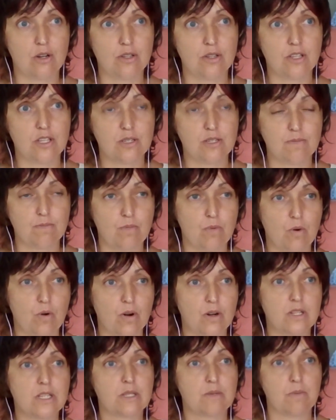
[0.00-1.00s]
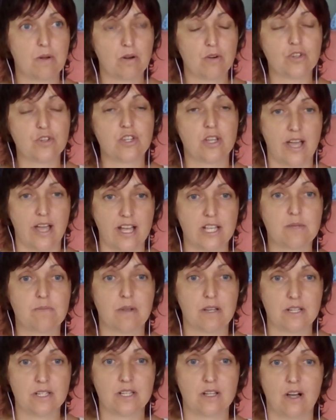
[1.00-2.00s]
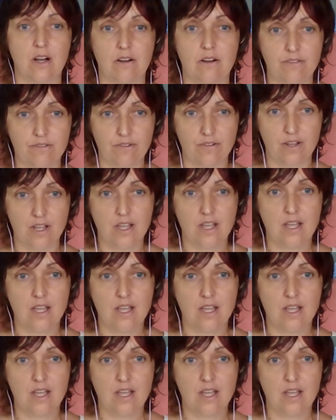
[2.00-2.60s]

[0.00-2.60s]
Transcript: this more spiritual aspects of